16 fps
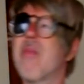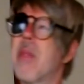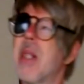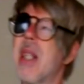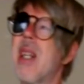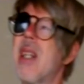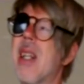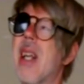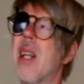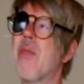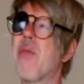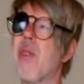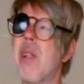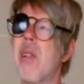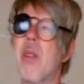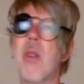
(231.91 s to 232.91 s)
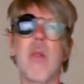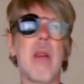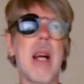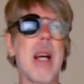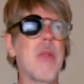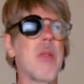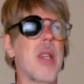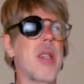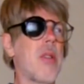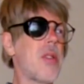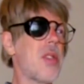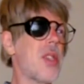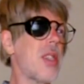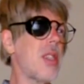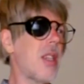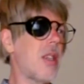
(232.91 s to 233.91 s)
But then again, if I look around, I don't
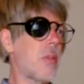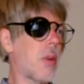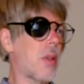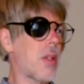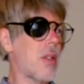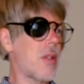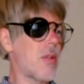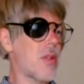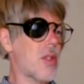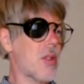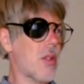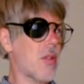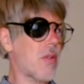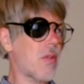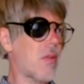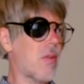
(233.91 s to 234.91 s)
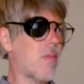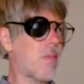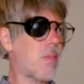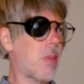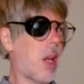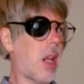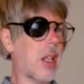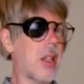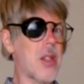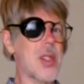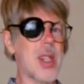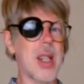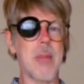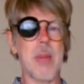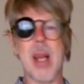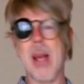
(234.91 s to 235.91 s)
see anybody who's sort of playing the
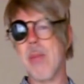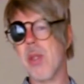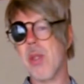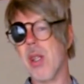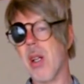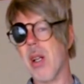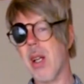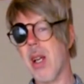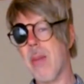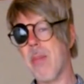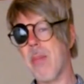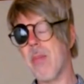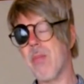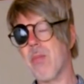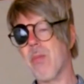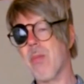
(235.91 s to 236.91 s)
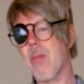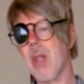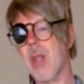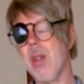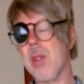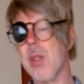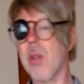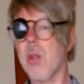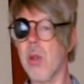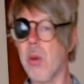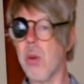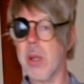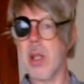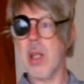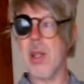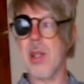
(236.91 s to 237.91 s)
same games that I am
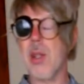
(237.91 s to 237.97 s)
sartorially.